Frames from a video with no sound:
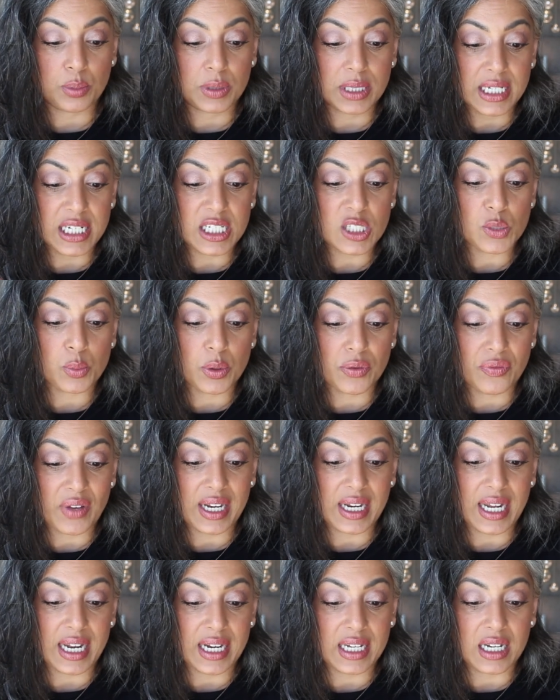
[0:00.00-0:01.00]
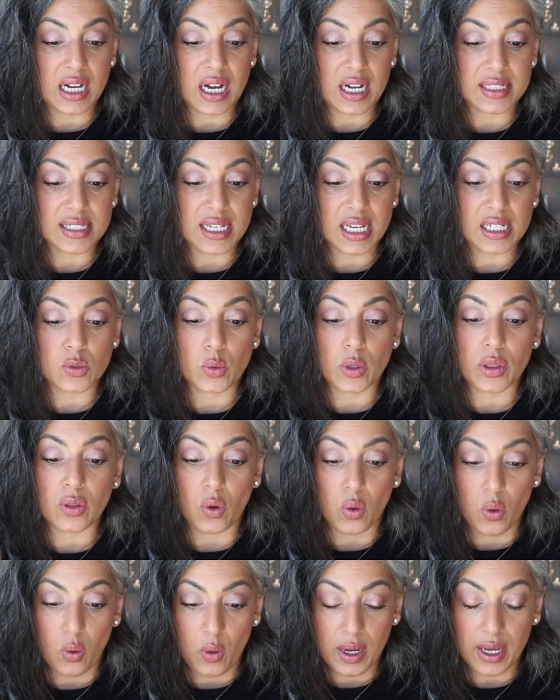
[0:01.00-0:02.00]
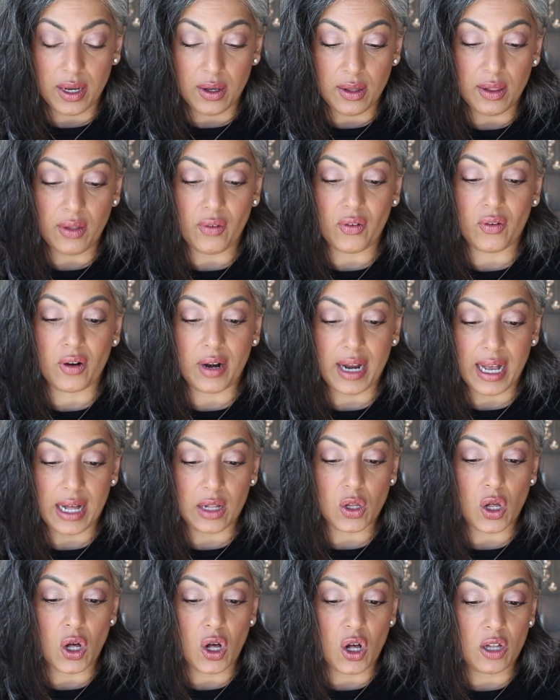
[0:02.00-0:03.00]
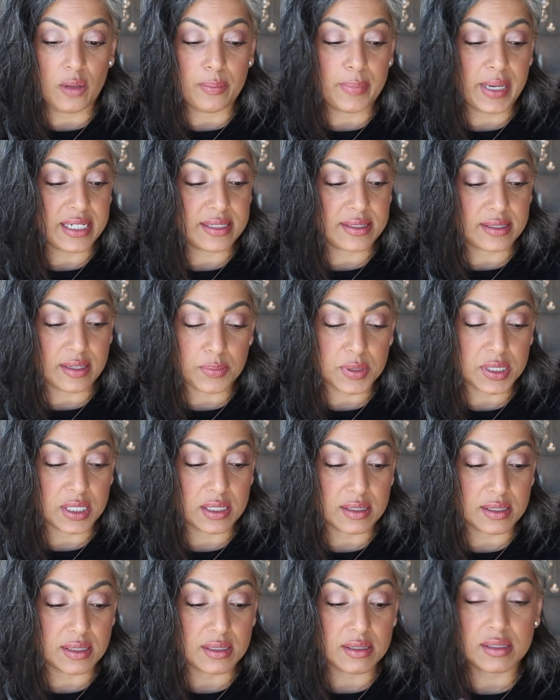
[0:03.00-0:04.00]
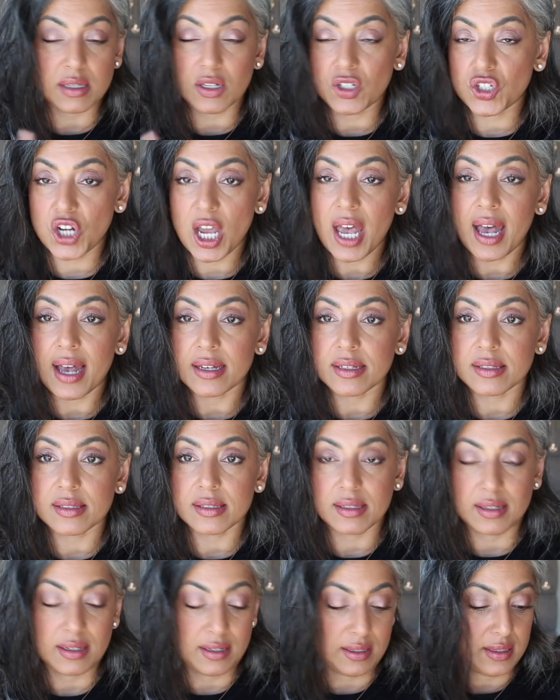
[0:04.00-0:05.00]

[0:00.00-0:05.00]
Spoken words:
Please prevent any contact with oil or alcohol-based substances such as